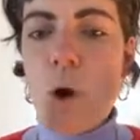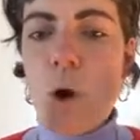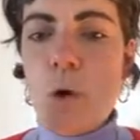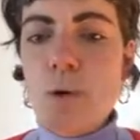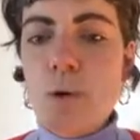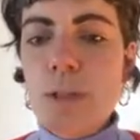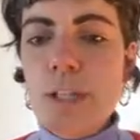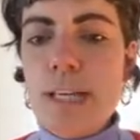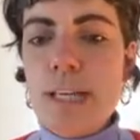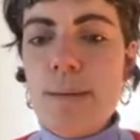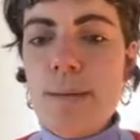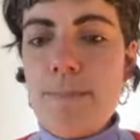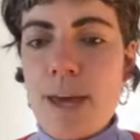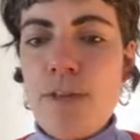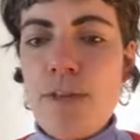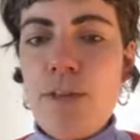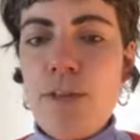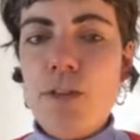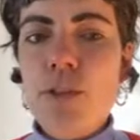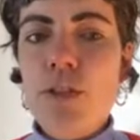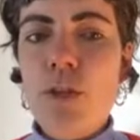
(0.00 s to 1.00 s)
only
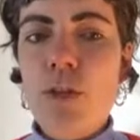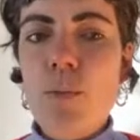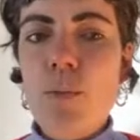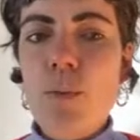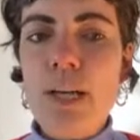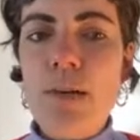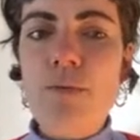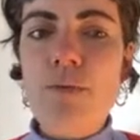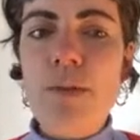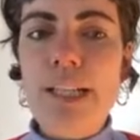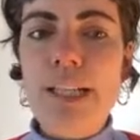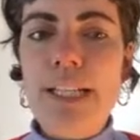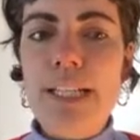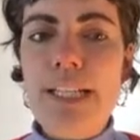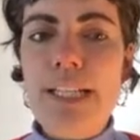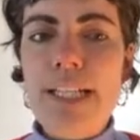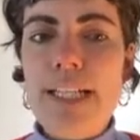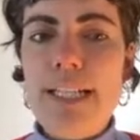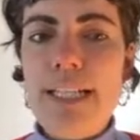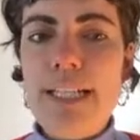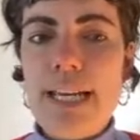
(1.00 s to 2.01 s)
methods that we really
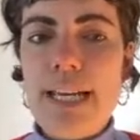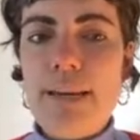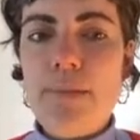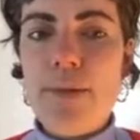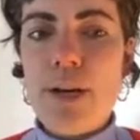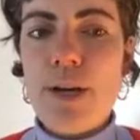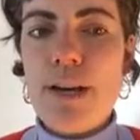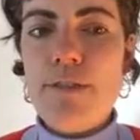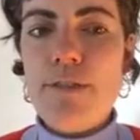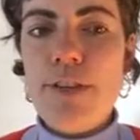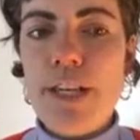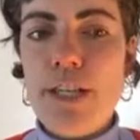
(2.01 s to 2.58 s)
did a deep dive